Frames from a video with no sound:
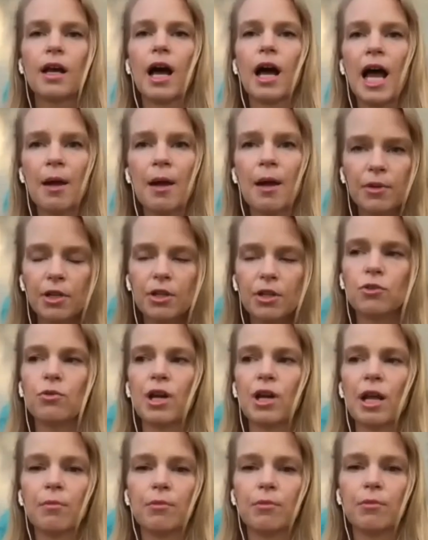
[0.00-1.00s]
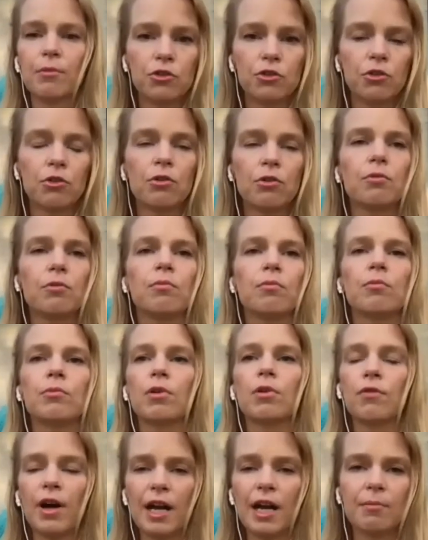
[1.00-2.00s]
I'm gonna do what I'm gonna do,
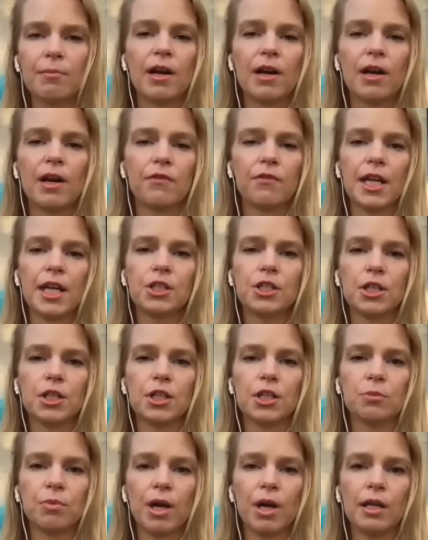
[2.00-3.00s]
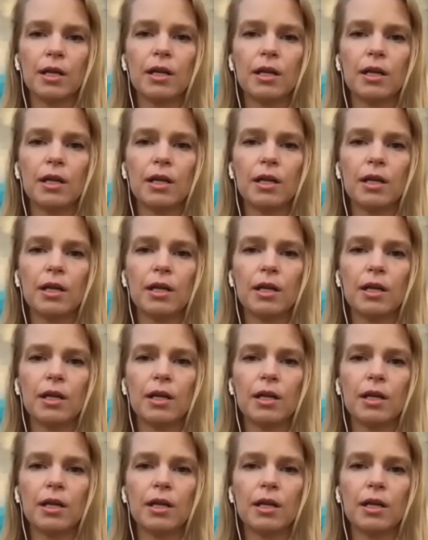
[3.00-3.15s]
providing modifications, but